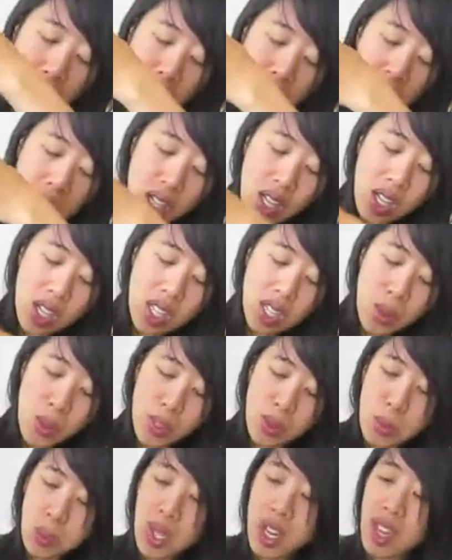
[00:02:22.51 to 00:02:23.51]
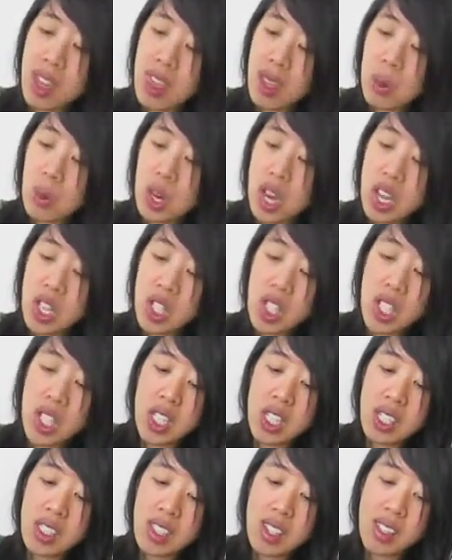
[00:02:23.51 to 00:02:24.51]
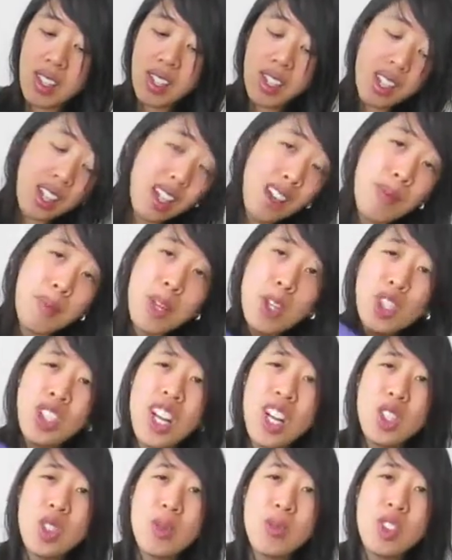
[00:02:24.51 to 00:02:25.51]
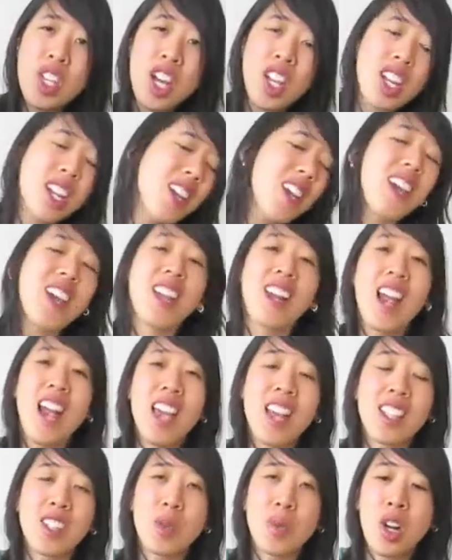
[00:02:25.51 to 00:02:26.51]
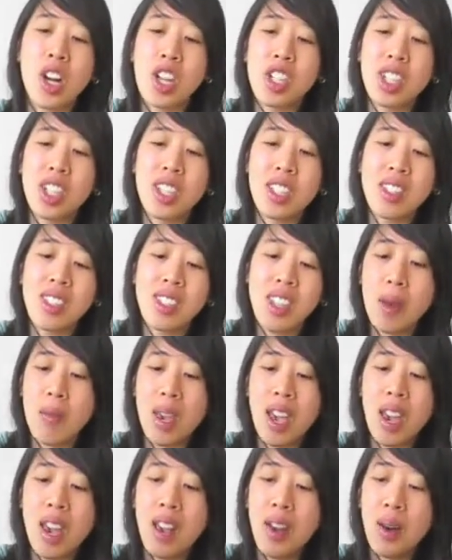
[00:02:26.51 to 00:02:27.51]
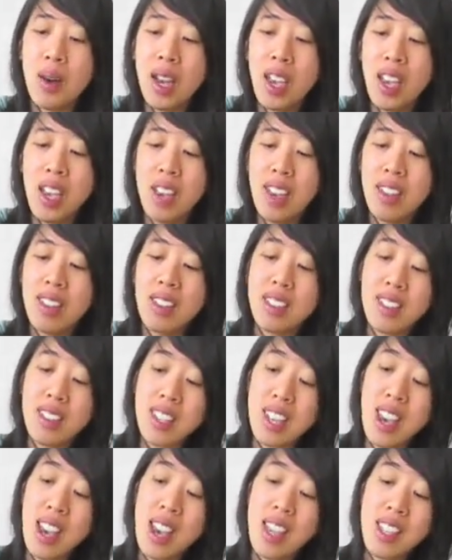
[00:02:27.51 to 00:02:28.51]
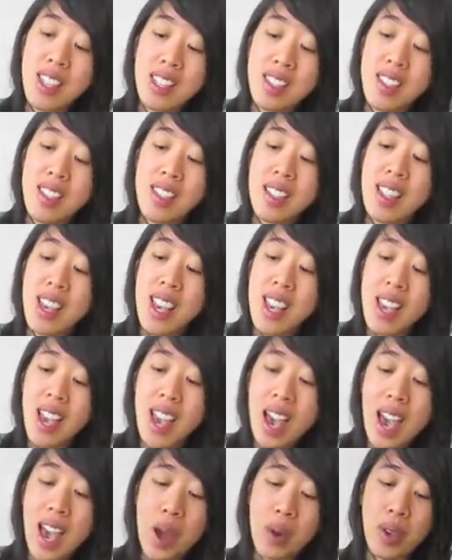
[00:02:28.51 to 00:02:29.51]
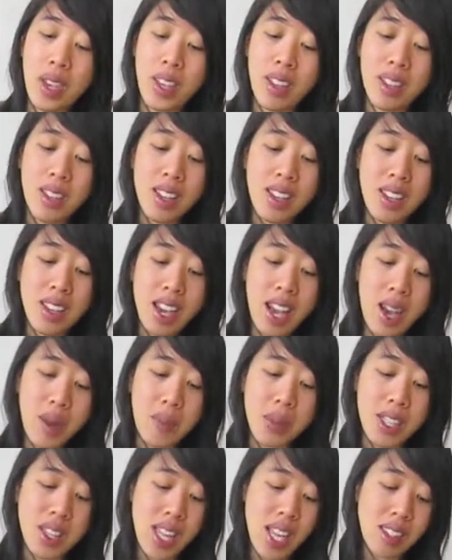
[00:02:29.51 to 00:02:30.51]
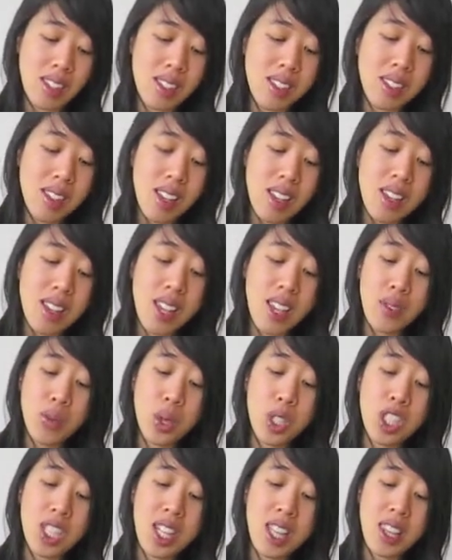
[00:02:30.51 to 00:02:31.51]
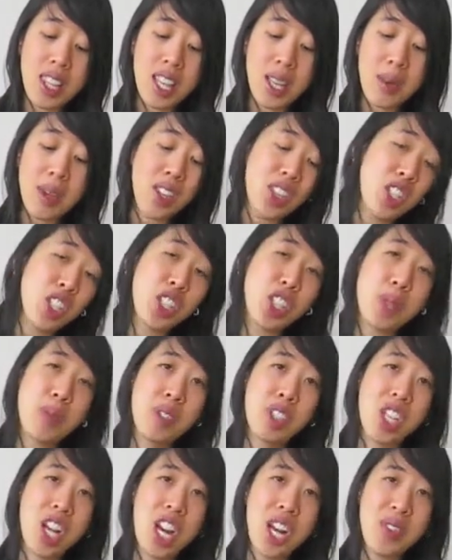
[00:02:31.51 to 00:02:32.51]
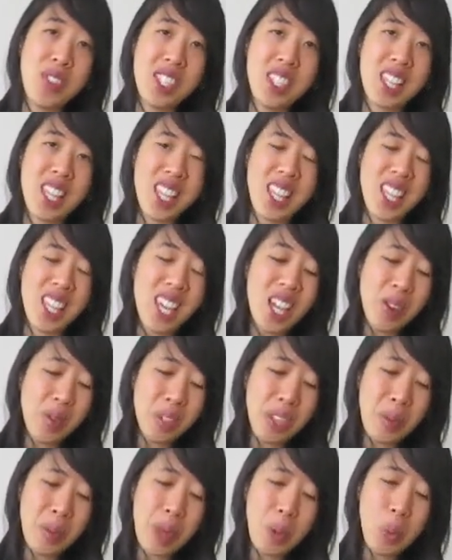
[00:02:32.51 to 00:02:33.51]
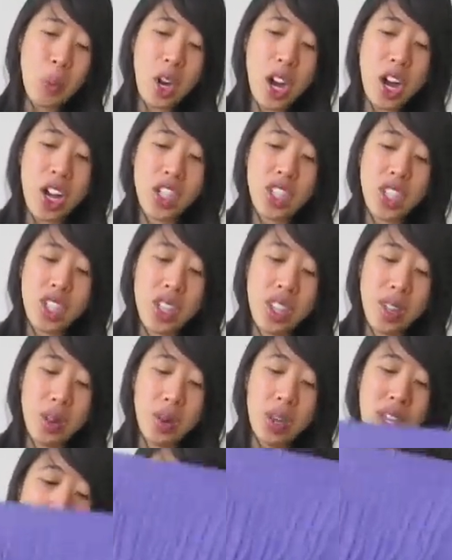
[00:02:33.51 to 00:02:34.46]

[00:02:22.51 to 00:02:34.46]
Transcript: because it was put in the wash because milk got dripped on it and I had to wash it somehow. And yeah, this is how it happened. That's the unfortunate thing about these cheap scarves is that they can't really be washed. Otherwise,